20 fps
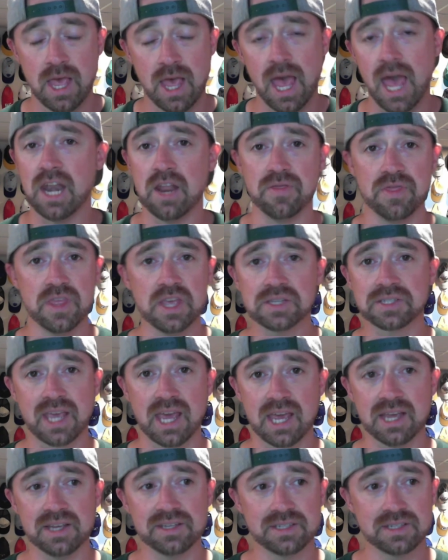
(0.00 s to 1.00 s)
And in this
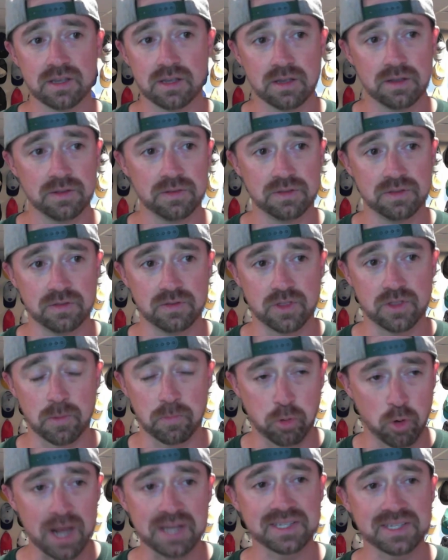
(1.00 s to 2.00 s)
case, the
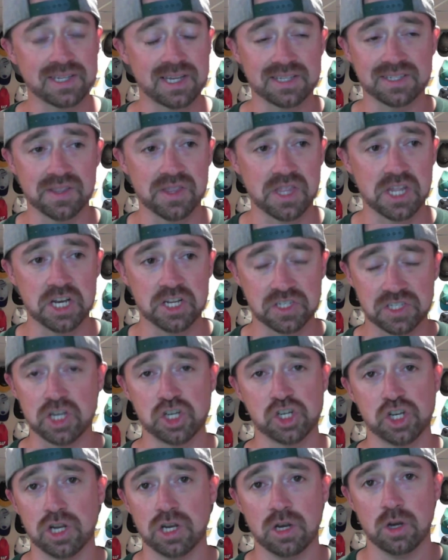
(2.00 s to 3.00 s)
process and the
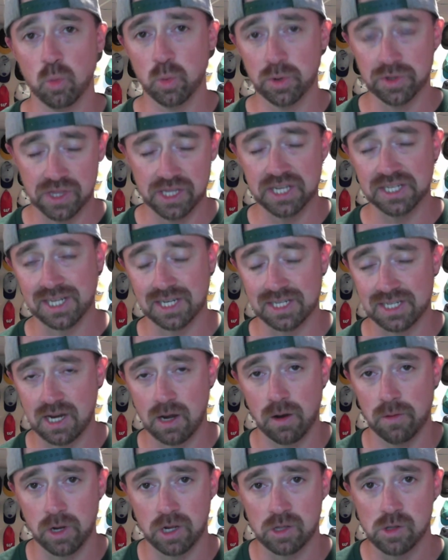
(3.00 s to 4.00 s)
decision would lead to
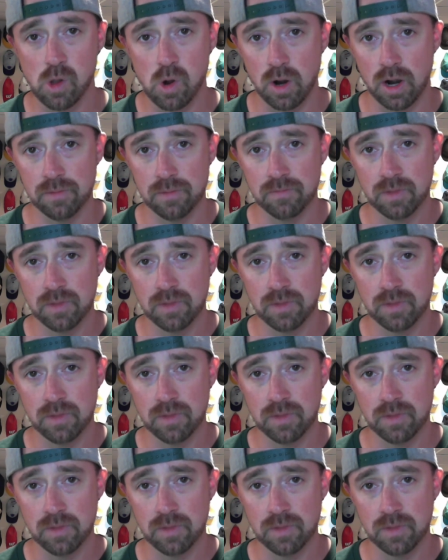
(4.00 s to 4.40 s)
Terry McLaurin.